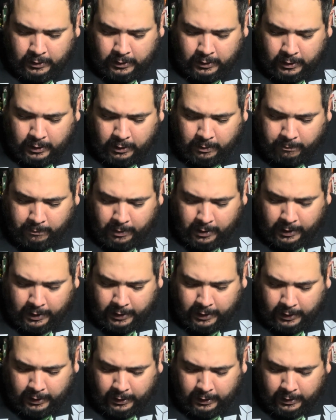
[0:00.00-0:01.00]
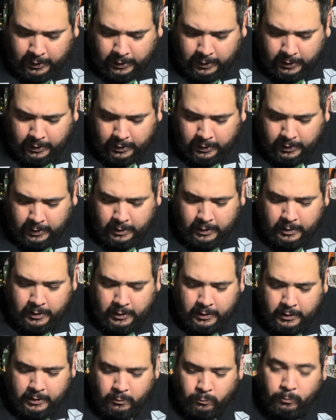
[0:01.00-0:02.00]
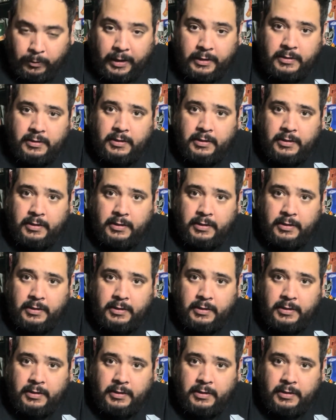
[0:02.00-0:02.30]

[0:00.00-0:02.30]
My red